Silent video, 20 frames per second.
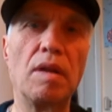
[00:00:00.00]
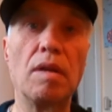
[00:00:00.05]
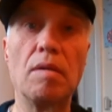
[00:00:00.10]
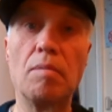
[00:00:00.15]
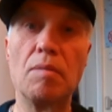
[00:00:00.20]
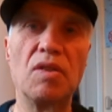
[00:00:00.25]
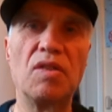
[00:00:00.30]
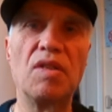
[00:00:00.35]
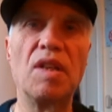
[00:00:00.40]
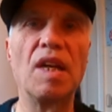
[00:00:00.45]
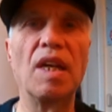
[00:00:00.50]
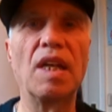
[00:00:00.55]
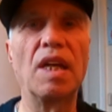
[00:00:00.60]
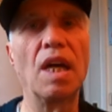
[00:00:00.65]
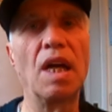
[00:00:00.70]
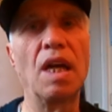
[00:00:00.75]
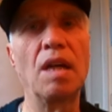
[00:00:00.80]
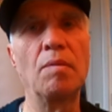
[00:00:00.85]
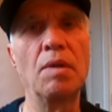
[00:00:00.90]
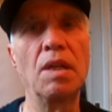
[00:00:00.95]
the mistake
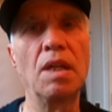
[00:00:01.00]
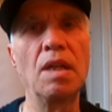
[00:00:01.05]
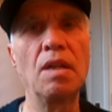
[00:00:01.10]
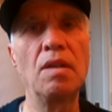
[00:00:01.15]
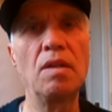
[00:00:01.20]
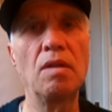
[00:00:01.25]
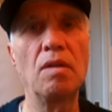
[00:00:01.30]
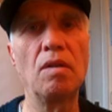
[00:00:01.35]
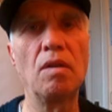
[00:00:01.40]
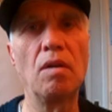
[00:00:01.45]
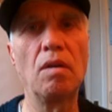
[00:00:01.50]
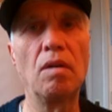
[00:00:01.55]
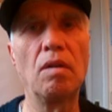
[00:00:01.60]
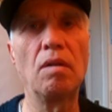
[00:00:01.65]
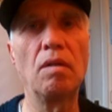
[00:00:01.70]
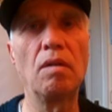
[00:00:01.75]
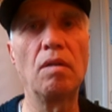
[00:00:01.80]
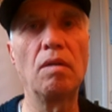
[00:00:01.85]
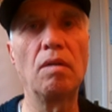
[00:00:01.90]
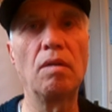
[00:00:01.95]
I made
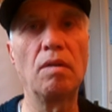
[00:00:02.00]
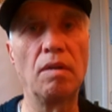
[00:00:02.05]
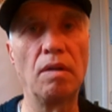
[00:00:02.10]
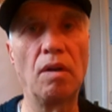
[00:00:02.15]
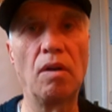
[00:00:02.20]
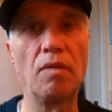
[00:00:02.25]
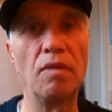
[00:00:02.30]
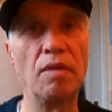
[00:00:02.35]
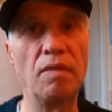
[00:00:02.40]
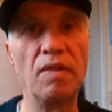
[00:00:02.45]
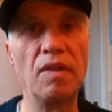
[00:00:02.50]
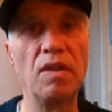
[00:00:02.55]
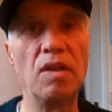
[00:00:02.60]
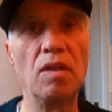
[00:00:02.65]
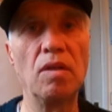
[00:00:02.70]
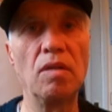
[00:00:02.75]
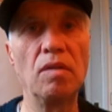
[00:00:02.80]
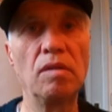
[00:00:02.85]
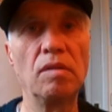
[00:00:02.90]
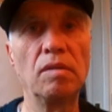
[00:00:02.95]
on the
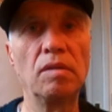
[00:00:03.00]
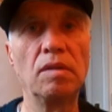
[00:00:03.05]
video